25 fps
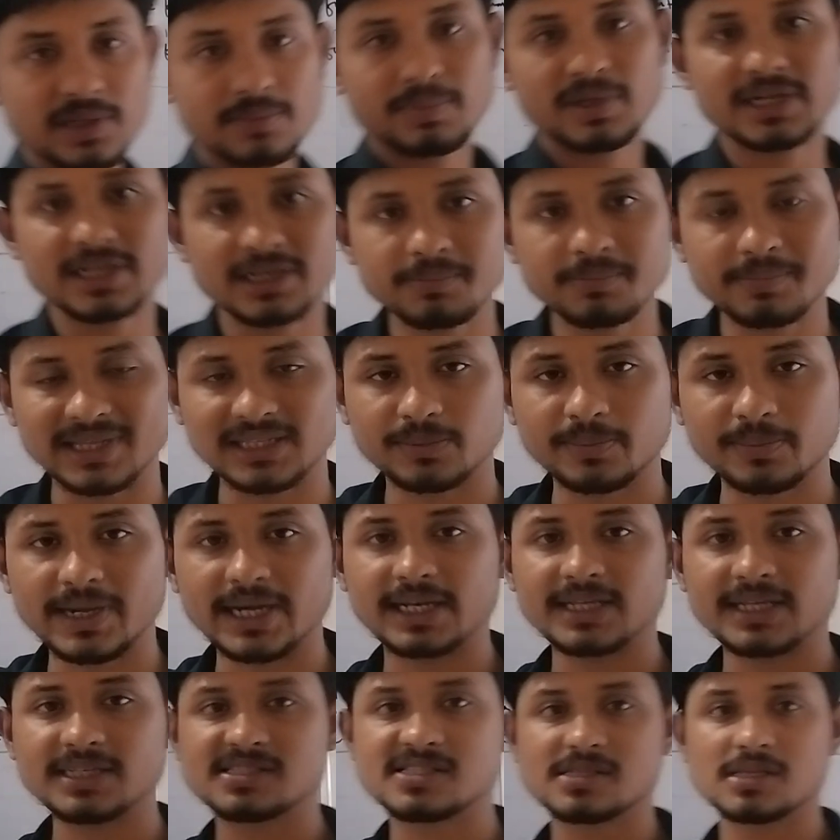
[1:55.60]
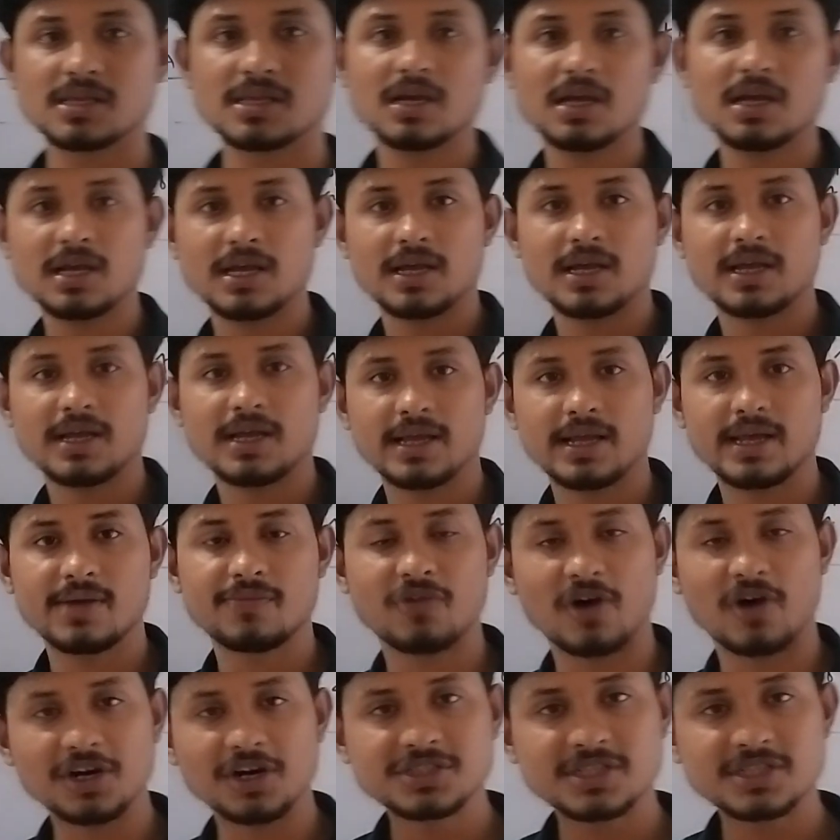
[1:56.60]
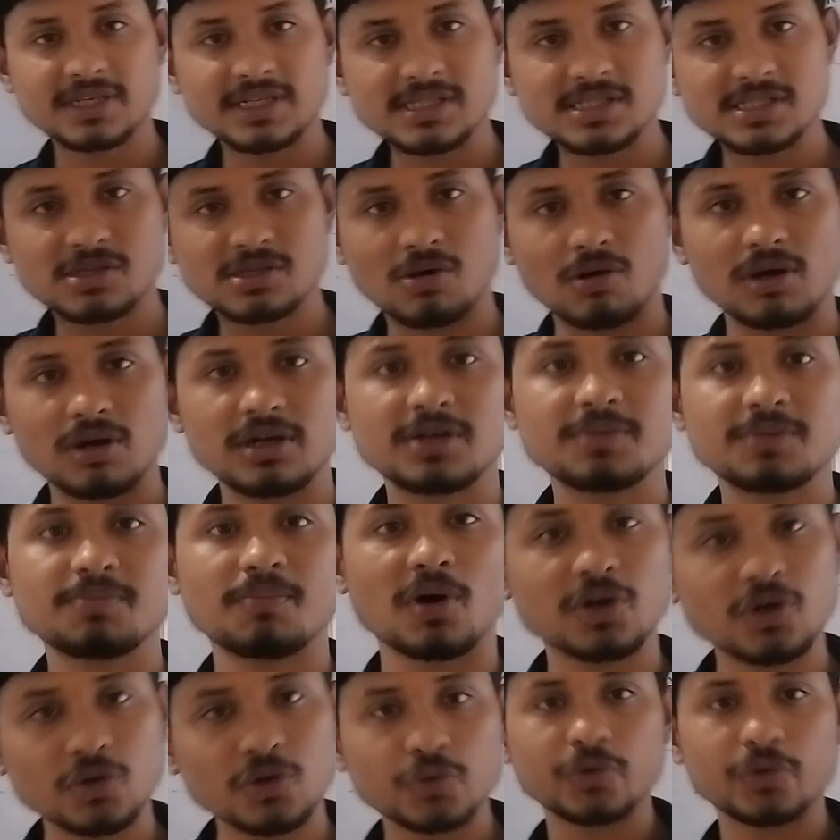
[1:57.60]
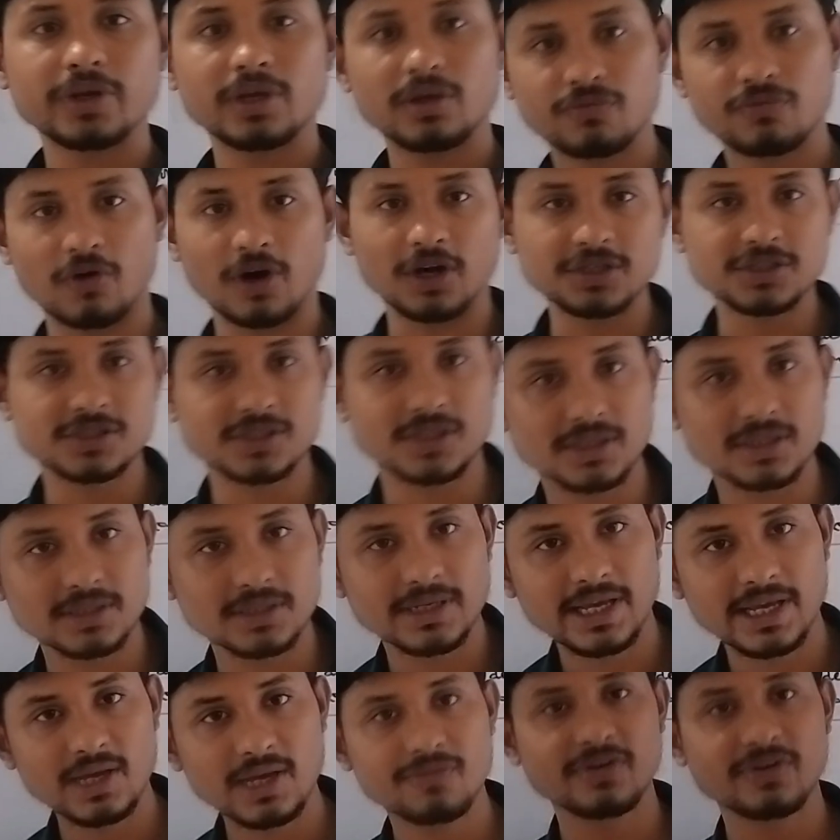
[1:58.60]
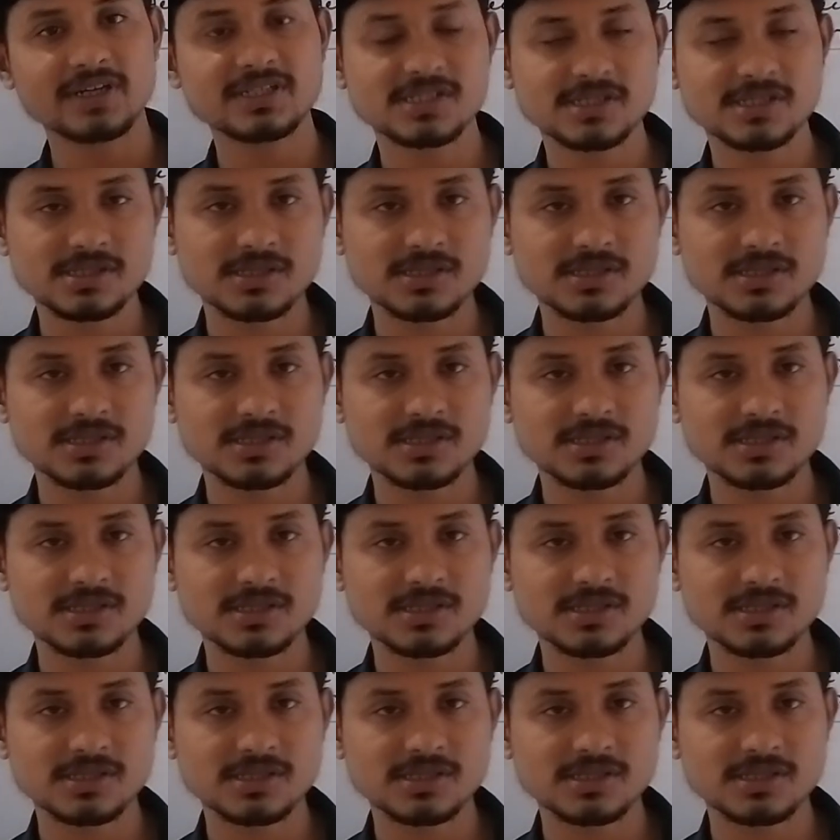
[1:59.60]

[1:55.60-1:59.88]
But in mathematics, a function is called monotonic function if it